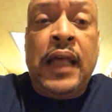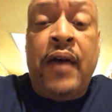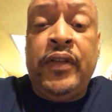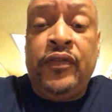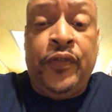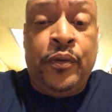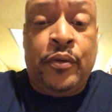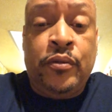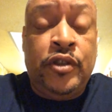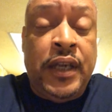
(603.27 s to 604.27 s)
having
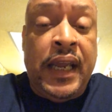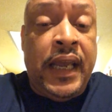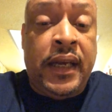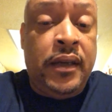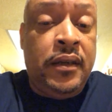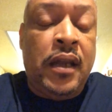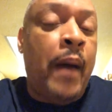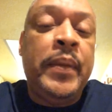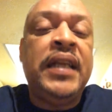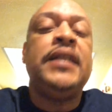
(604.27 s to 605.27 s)
funerals. You can't, I mean,